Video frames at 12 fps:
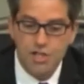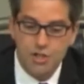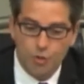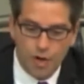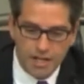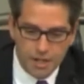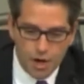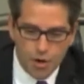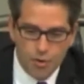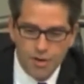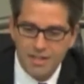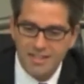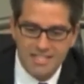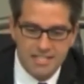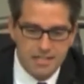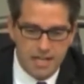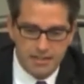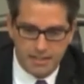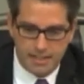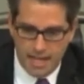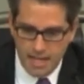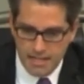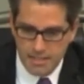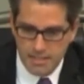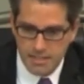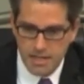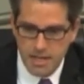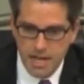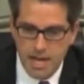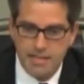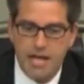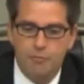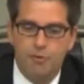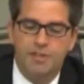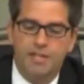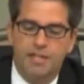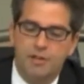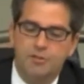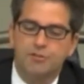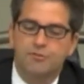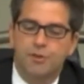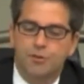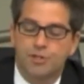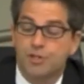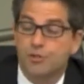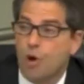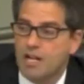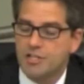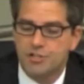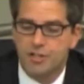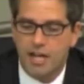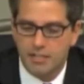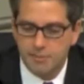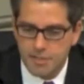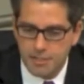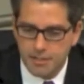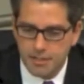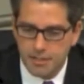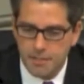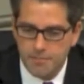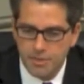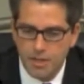So I know this is not the case, and that when the council voted twice unanimously,